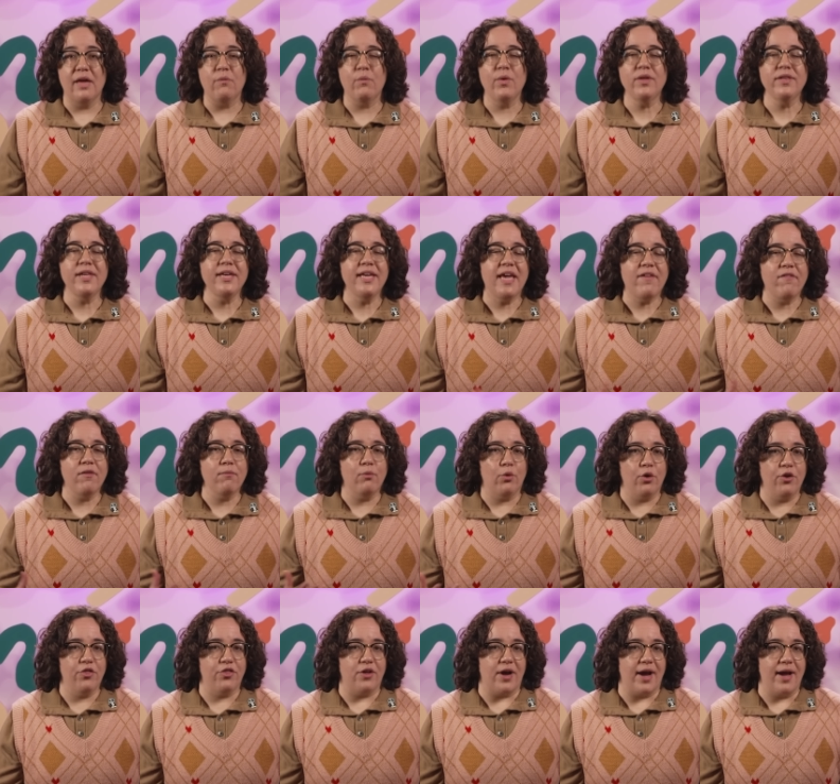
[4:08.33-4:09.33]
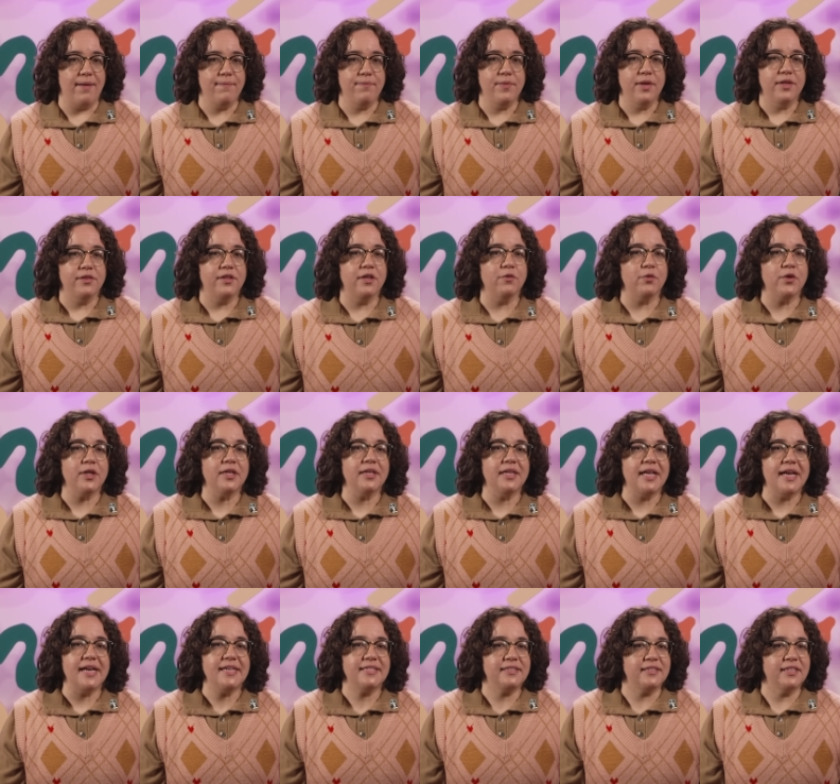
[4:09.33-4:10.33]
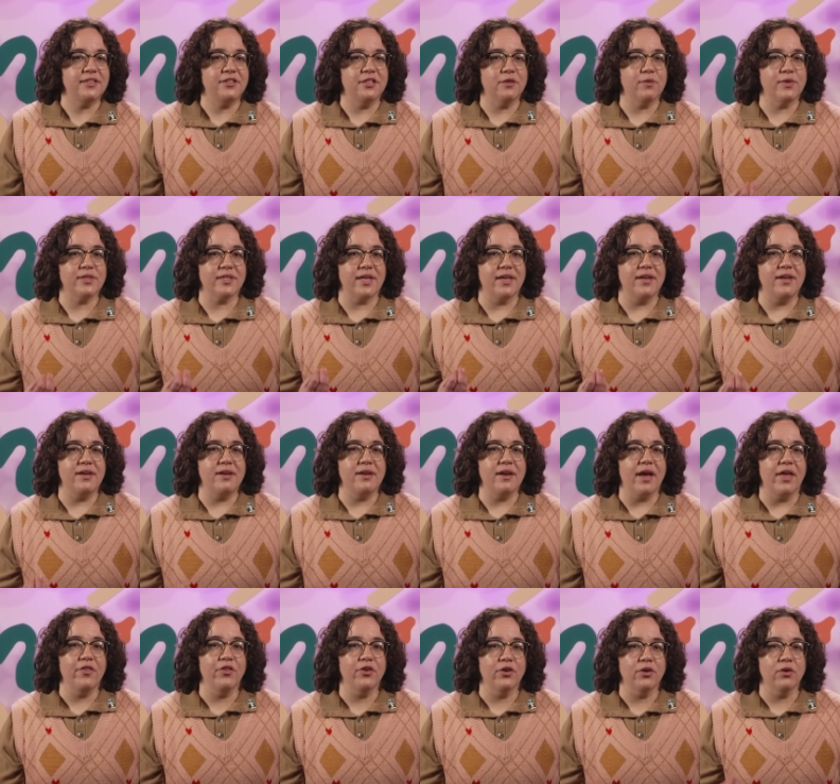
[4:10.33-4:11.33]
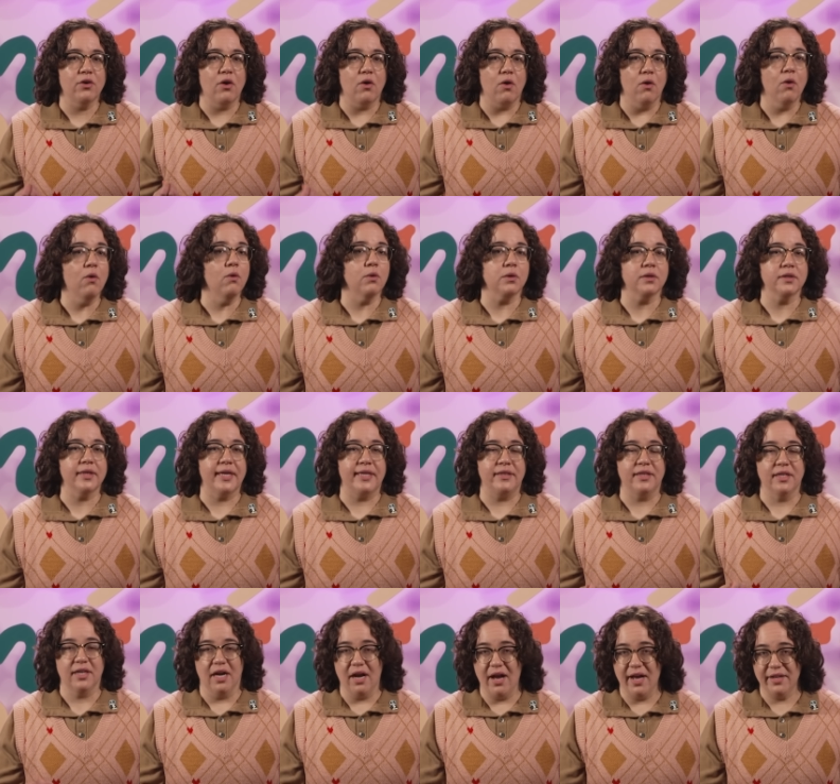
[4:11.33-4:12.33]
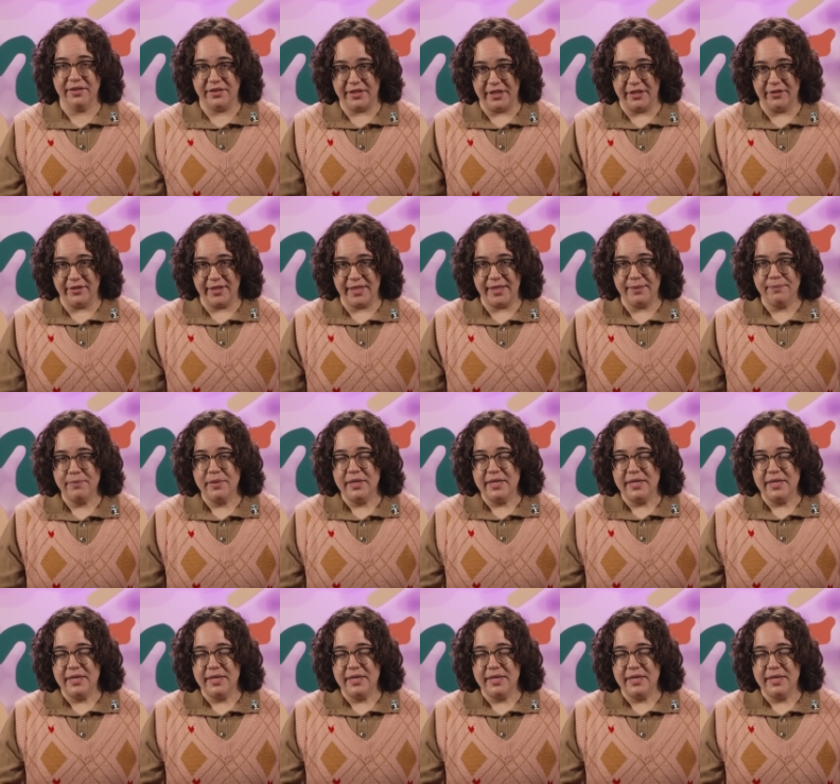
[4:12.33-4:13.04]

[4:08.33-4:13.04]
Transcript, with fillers: And when they gave it more thought, they realized that there was another whole in the cod theory.